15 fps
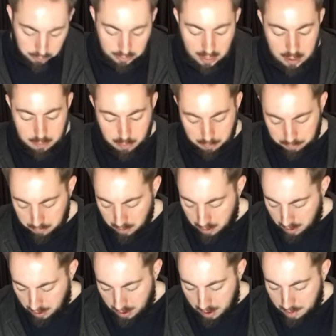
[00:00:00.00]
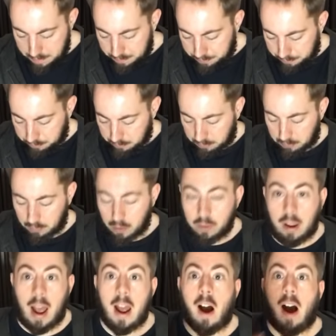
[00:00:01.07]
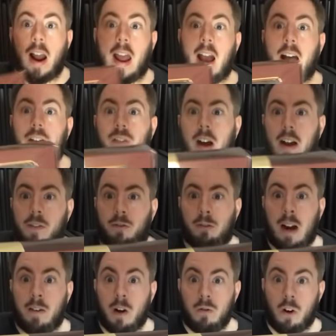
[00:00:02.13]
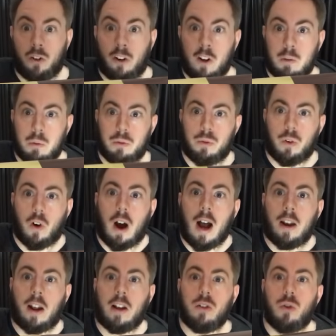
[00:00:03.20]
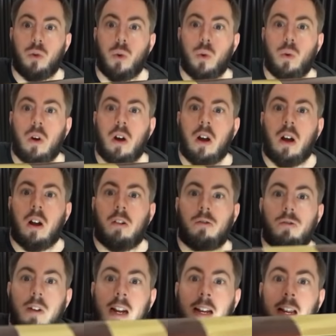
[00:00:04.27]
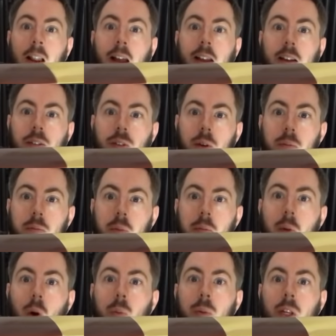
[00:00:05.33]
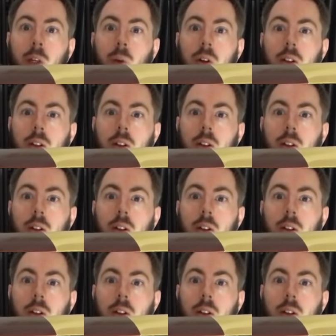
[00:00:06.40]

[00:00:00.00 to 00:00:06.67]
escape. Okay, I have had Ferrero Rochers before and I do really like them. I'm hoping you